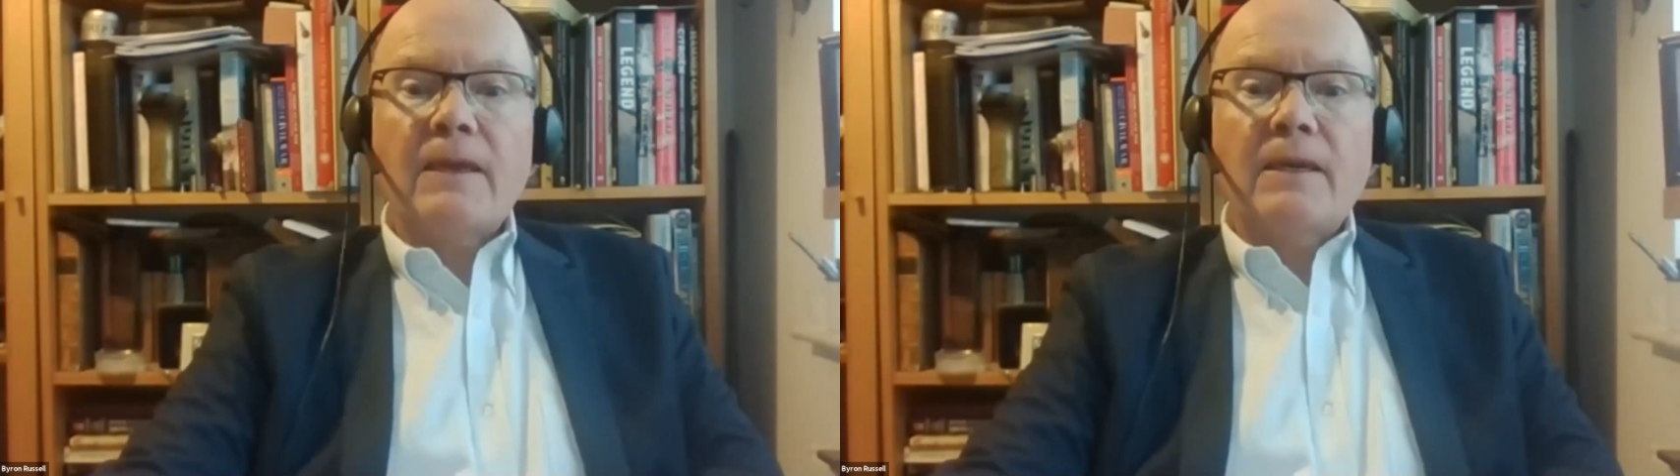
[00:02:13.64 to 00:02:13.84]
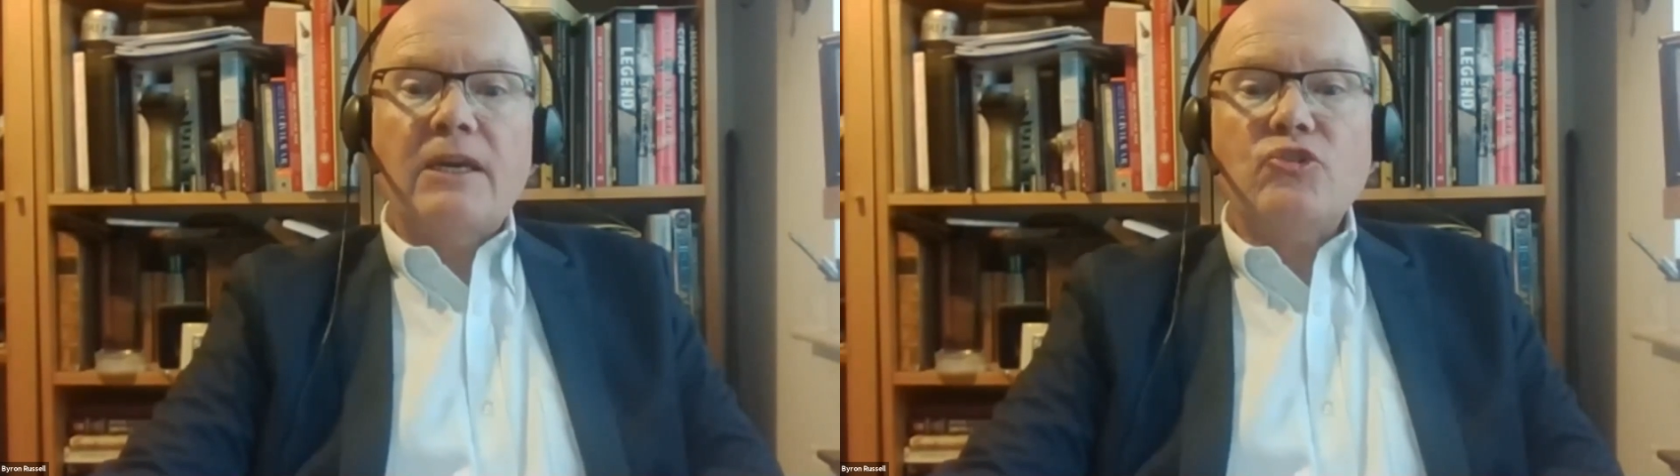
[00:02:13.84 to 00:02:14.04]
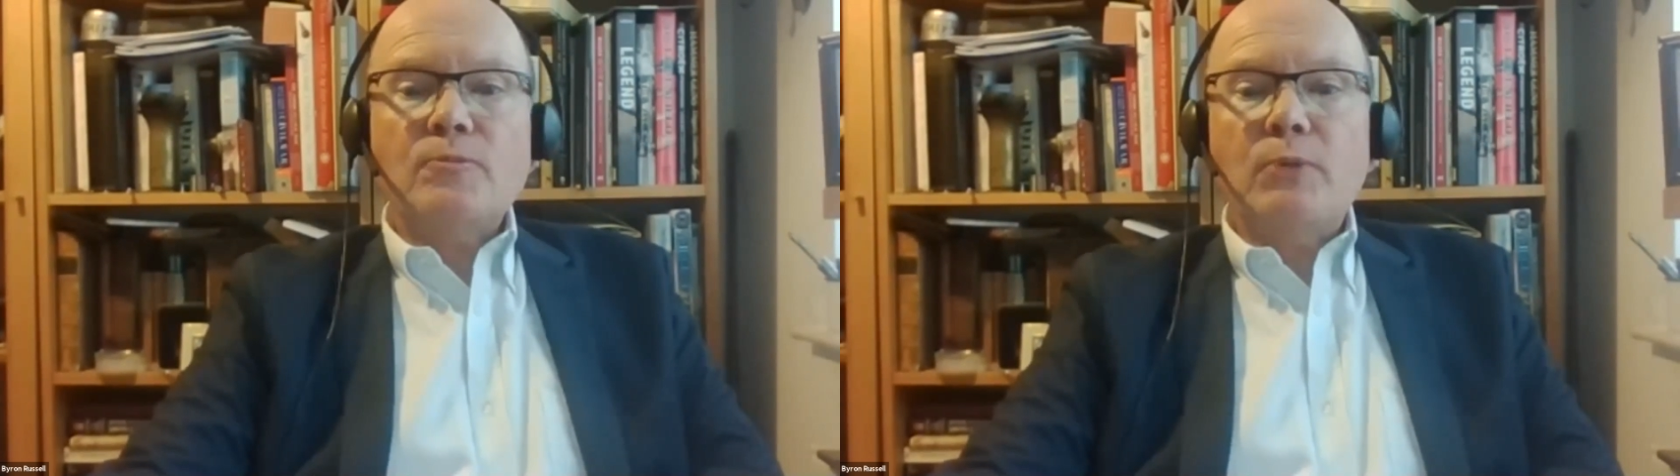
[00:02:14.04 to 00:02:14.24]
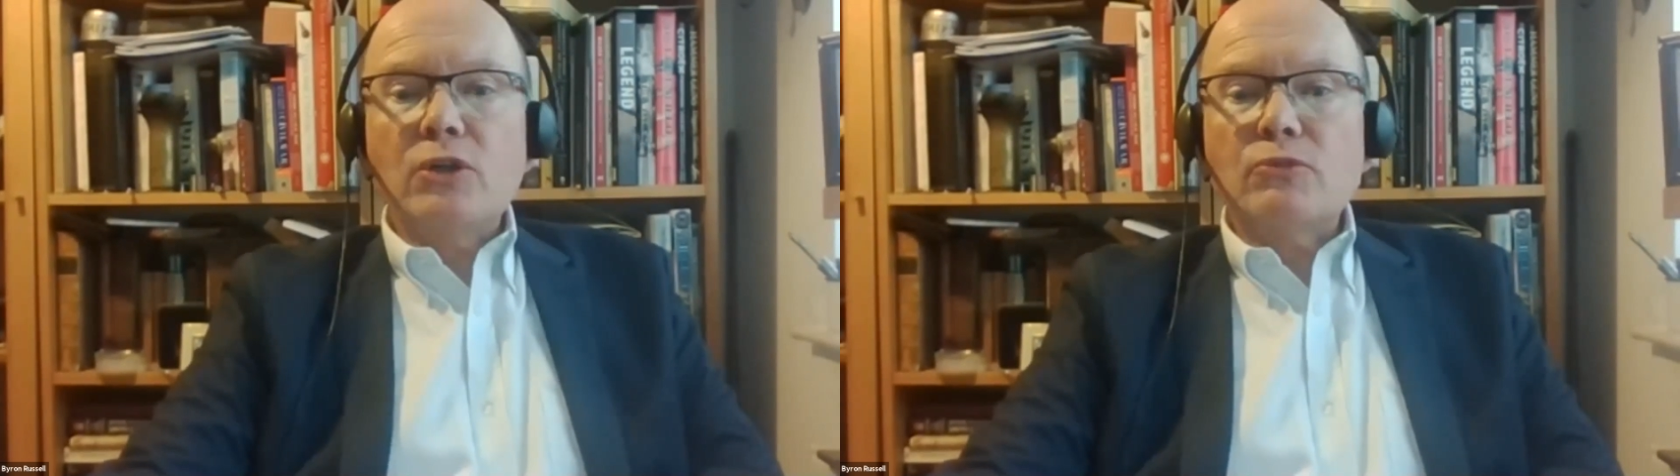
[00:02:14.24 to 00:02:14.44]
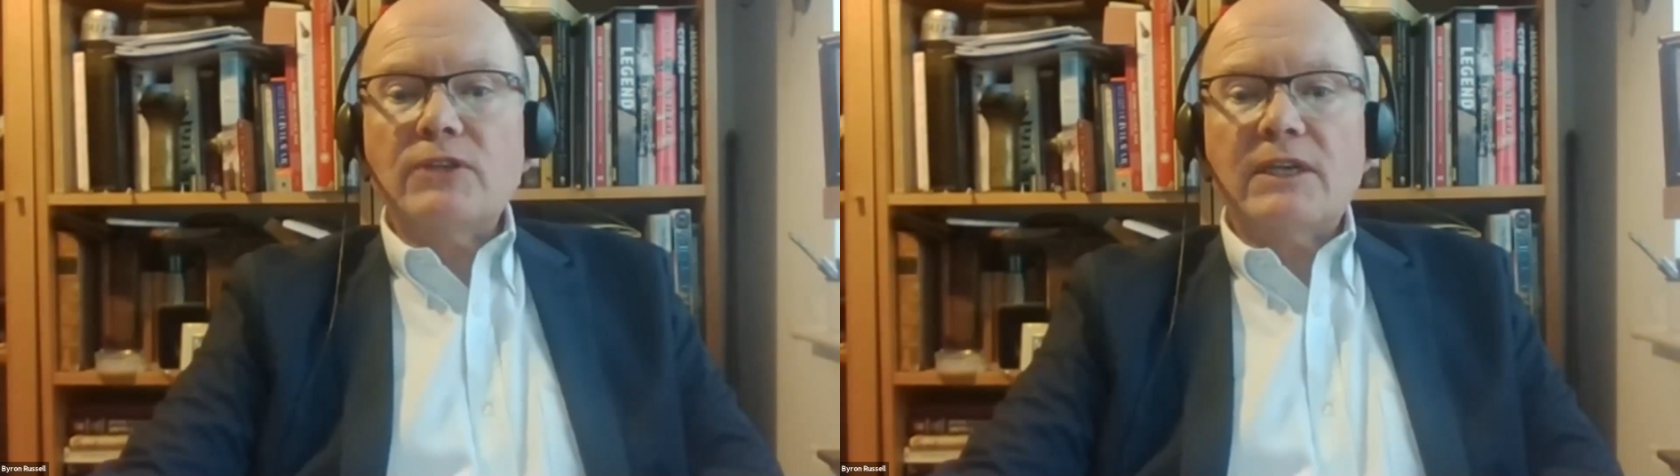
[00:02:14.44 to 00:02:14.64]
Each poll
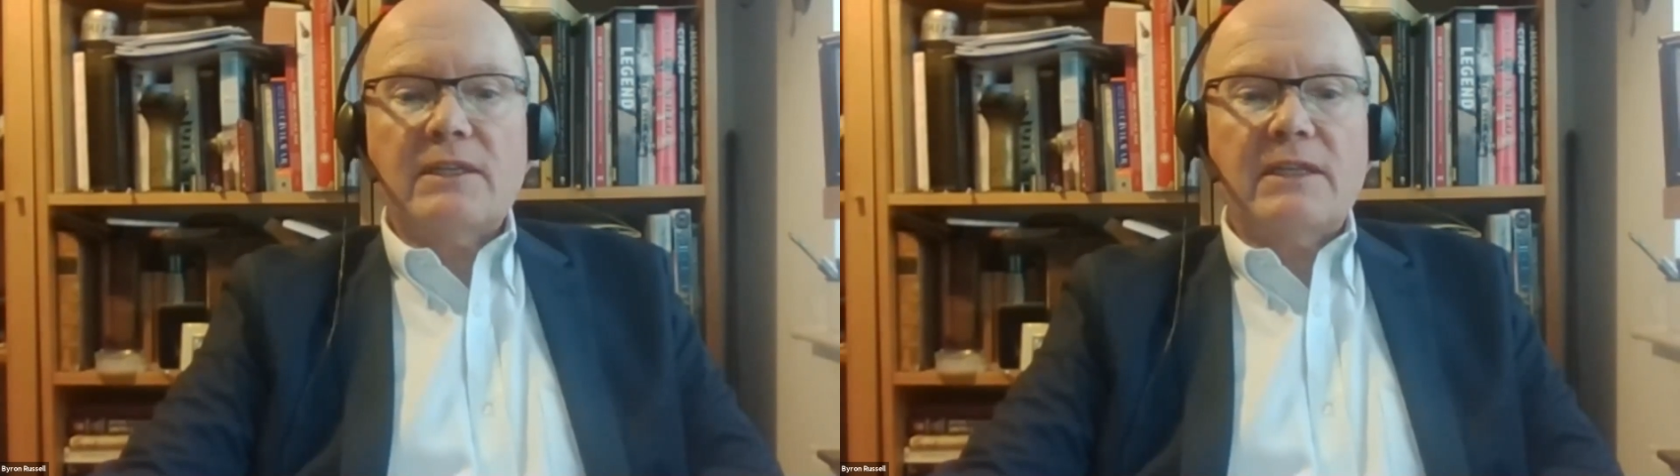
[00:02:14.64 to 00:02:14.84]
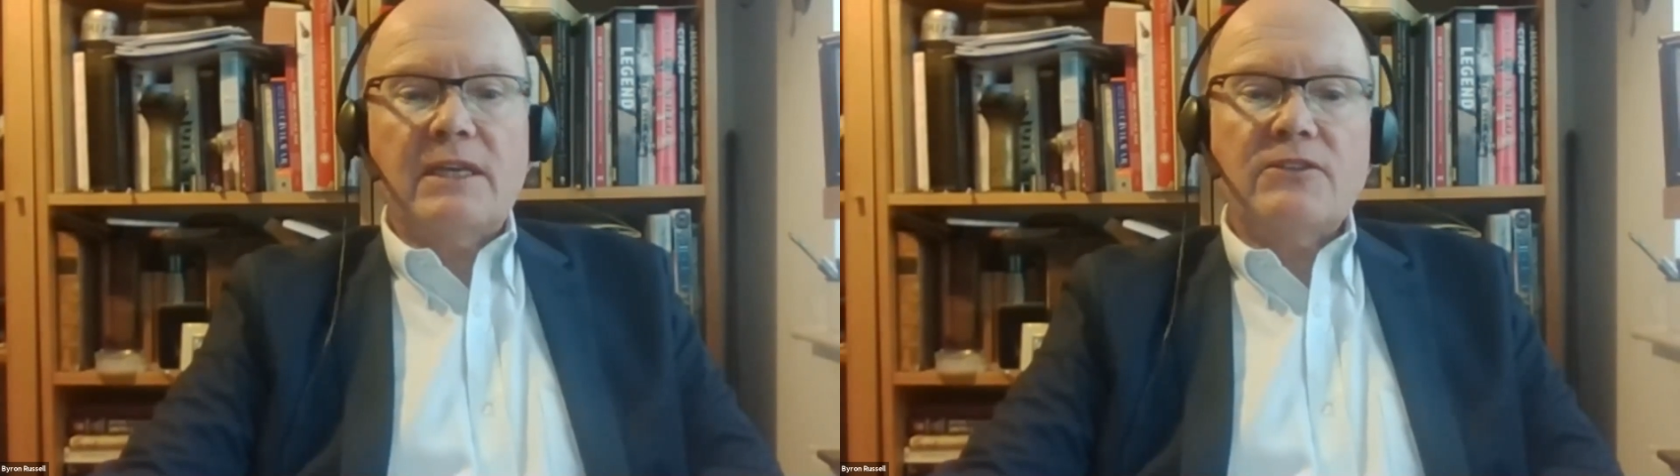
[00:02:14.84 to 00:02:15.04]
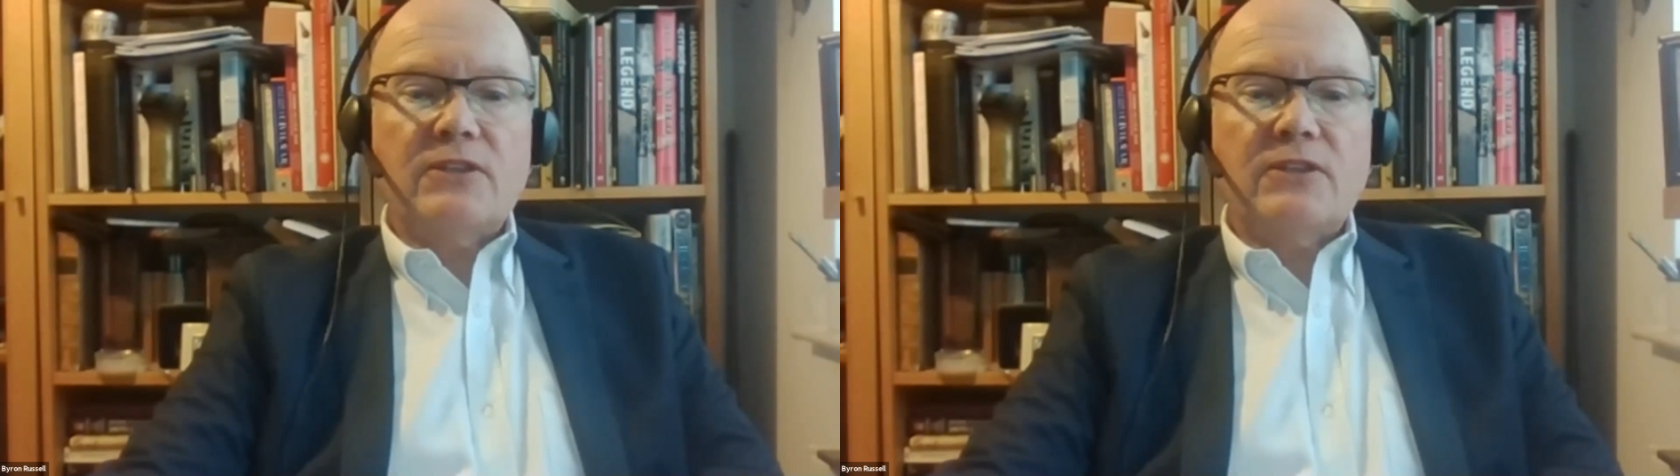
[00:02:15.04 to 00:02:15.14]
will take less